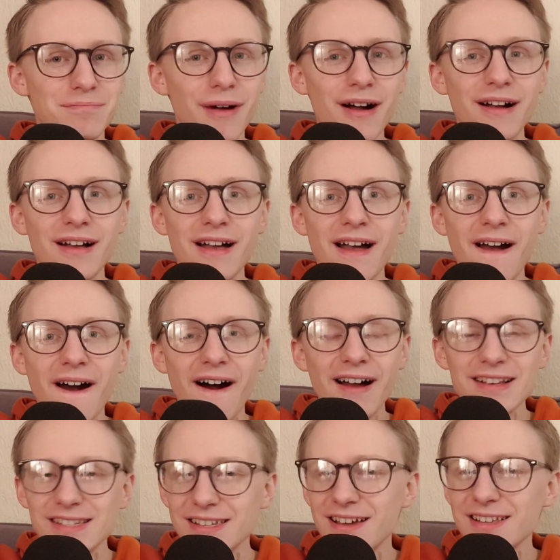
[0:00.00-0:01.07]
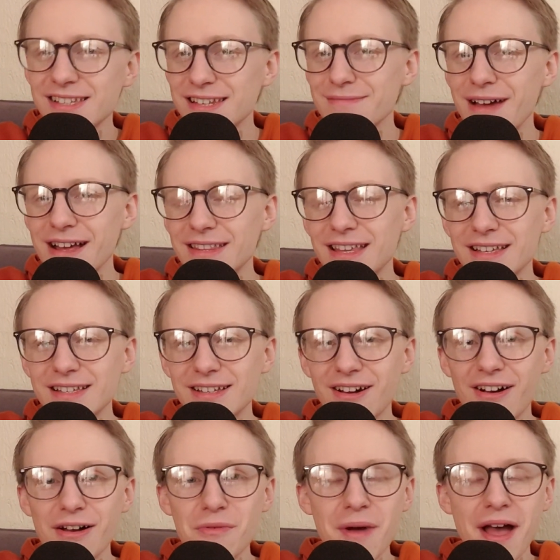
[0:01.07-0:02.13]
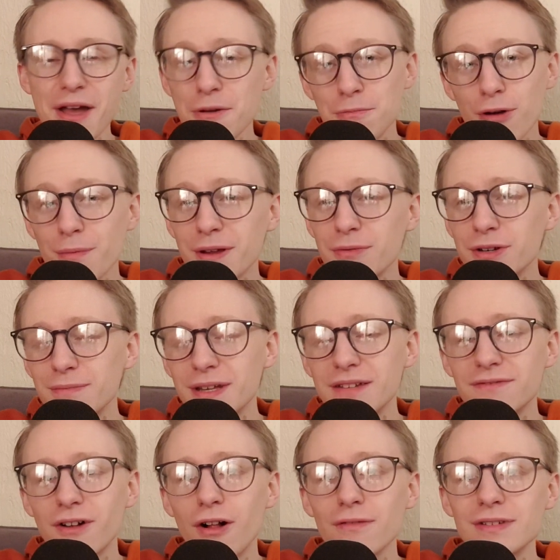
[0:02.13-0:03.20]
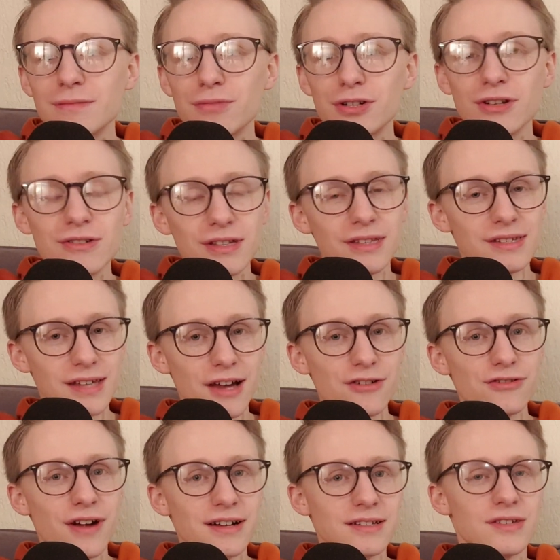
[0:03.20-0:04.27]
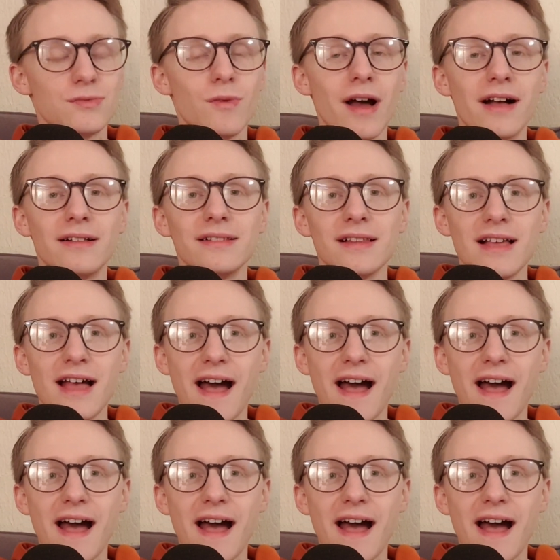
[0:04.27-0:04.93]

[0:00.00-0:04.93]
but I certainly made this guy aware, who probably would have been involved in producing the soundtracks as well,